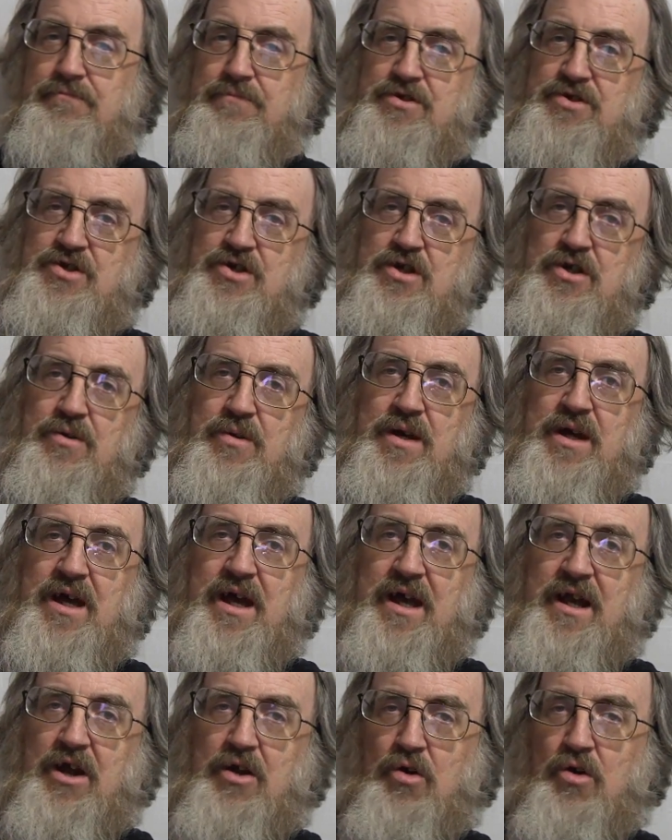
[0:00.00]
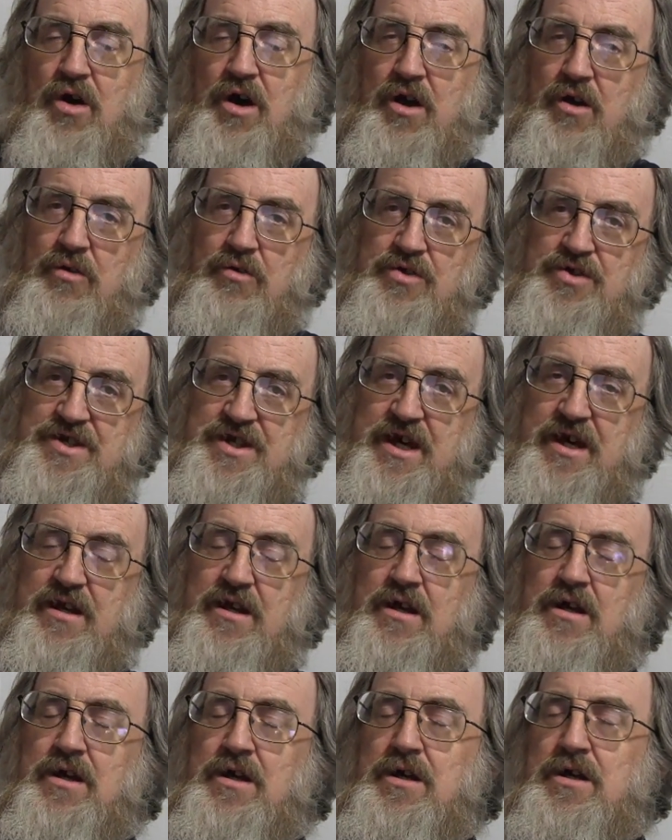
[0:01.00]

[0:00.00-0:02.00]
Mr. Huey kind of chronicles that.